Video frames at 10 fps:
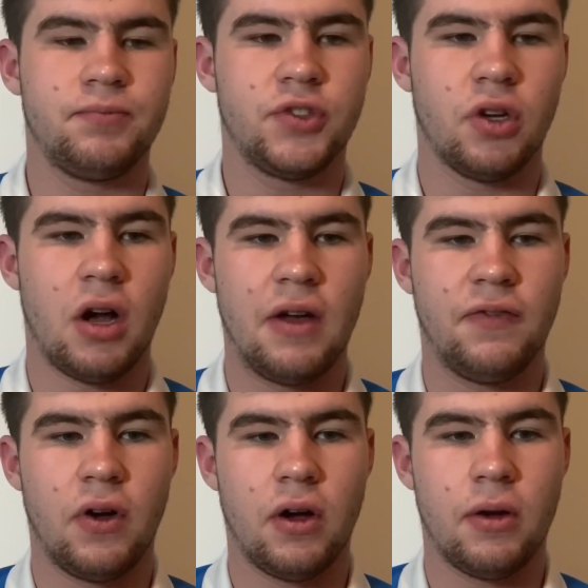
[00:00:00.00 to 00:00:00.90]
So I
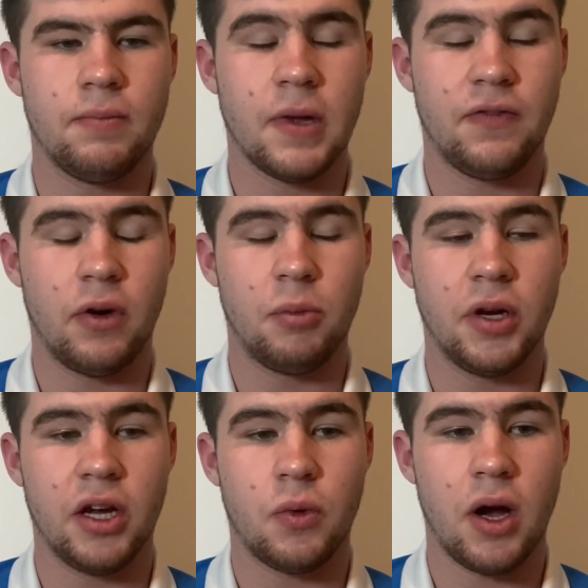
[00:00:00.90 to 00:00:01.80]
thought we
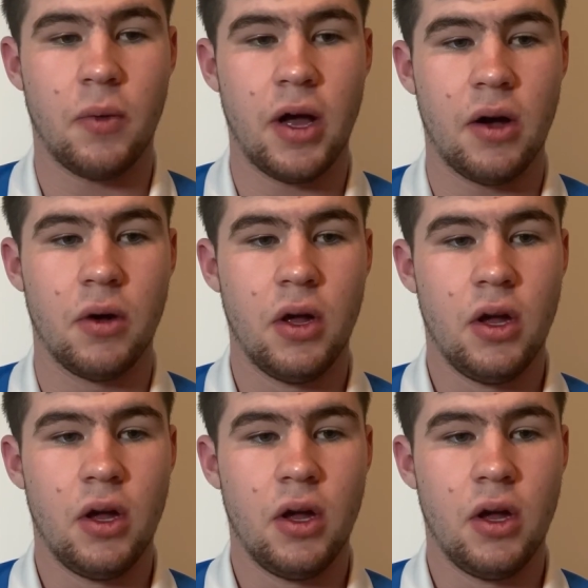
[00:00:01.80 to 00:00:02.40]
played quite well.